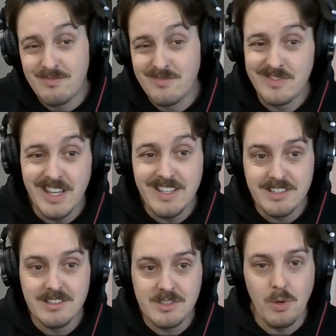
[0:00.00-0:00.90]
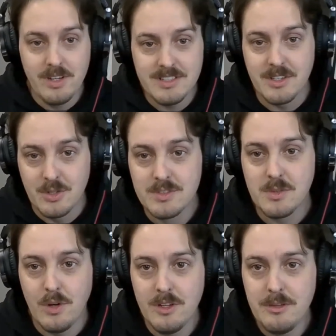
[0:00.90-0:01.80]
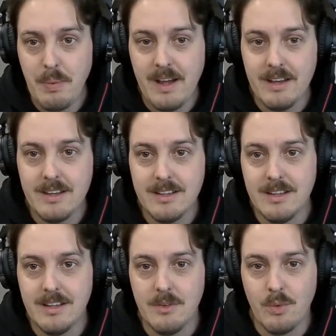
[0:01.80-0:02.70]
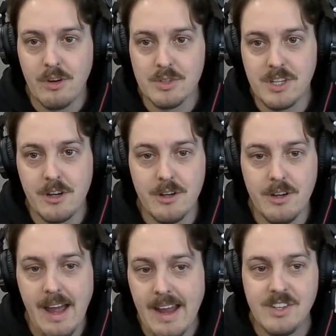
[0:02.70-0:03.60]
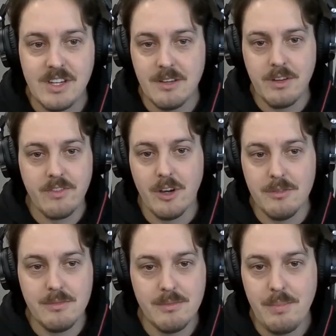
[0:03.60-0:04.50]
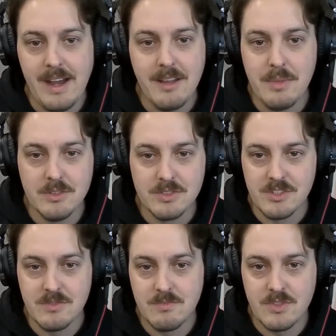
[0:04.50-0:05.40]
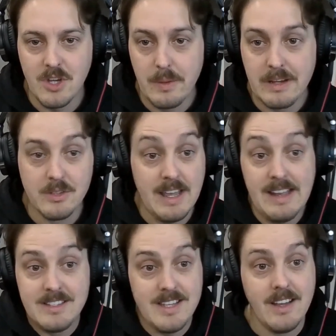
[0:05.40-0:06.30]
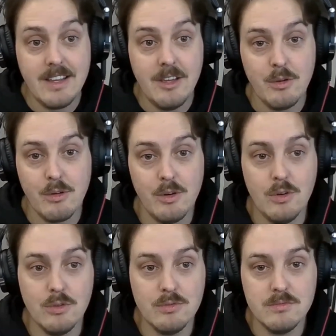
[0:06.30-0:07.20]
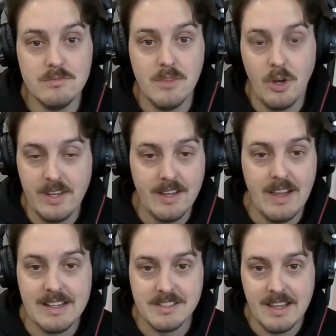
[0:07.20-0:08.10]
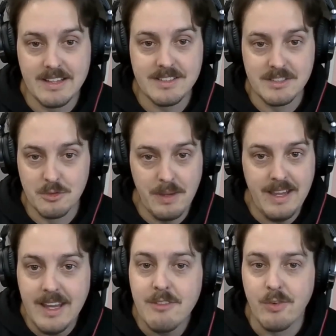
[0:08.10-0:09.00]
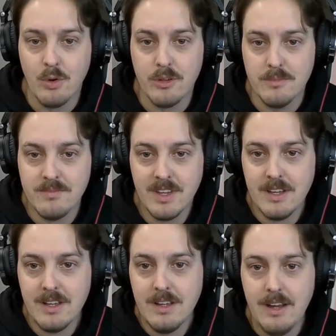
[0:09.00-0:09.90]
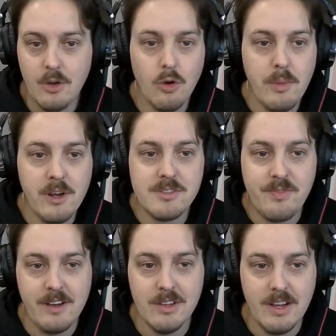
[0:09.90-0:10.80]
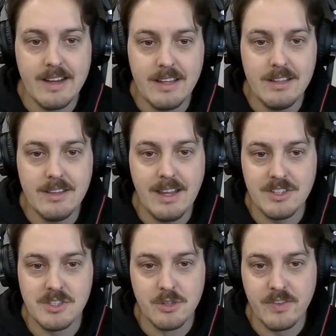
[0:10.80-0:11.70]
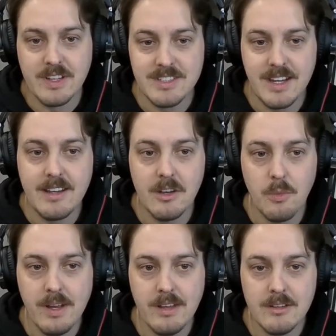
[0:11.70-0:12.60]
decent squad. It's a good squad, but we're also aging. You've got Patty Mills and Joe Ingles and Delhi, who are all on their last legs. This will be it for them. It almost felt like they just sort of conceded and went,